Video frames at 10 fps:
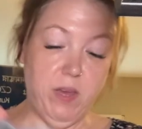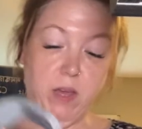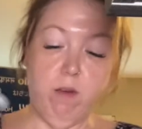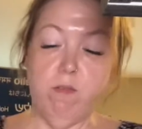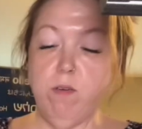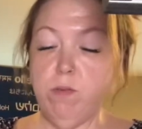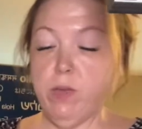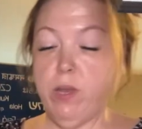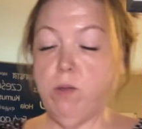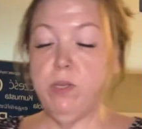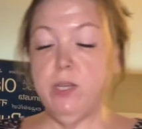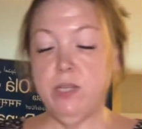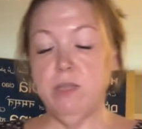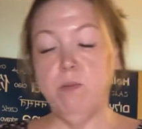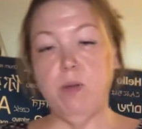careful. It only
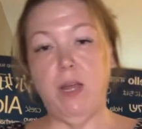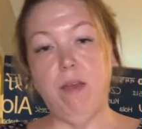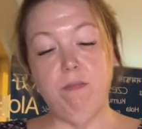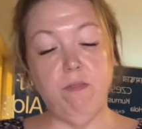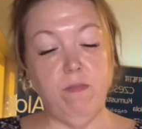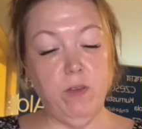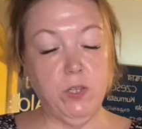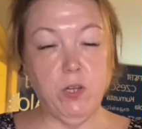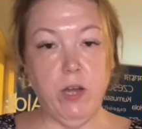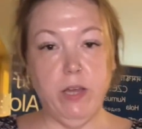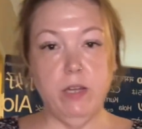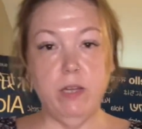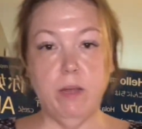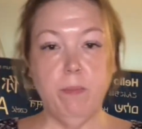does it when I have the filter in.